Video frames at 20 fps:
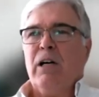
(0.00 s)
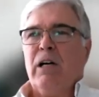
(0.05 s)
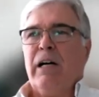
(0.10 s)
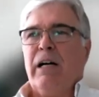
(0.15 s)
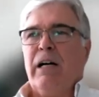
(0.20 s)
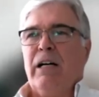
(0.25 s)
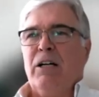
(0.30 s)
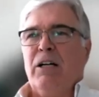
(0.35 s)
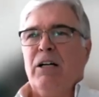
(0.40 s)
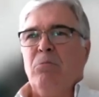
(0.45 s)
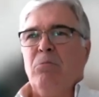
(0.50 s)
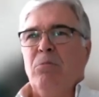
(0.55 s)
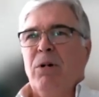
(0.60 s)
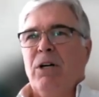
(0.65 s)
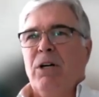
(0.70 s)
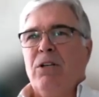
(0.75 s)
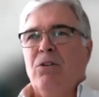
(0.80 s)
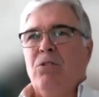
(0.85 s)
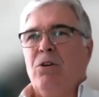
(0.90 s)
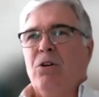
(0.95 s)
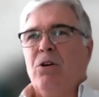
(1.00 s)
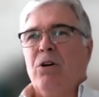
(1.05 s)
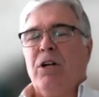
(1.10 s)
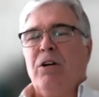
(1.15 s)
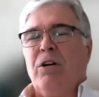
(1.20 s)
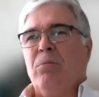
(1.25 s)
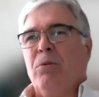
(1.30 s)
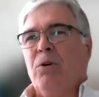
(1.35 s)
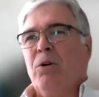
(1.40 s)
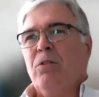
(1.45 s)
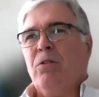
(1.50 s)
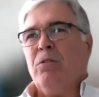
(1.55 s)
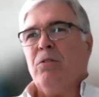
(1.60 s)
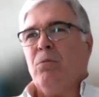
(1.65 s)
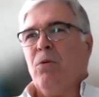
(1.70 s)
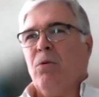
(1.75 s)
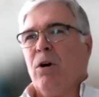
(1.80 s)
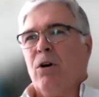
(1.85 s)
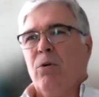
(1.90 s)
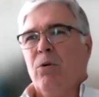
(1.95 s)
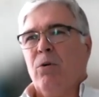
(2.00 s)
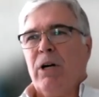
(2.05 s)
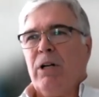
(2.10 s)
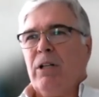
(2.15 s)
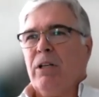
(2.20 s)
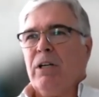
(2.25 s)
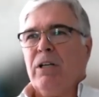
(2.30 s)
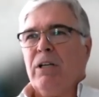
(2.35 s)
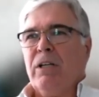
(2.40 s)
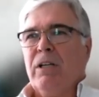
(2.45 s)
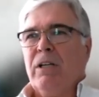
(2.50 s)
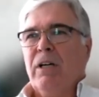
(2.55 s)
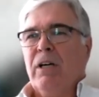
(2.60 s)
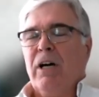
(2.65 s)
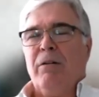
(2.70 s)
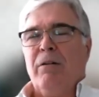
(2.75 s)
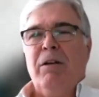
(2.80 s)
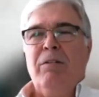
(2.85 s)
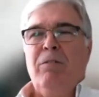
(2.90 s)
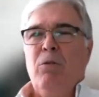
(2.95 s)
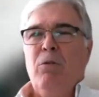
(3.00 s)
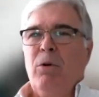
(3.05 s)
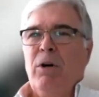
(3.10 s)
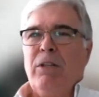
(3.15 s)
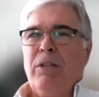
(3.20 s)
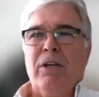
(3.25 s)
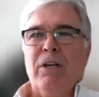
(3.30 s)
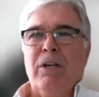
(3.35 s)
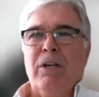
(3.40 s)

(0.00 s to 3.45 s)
But you could have moved more quickly. I mean, even with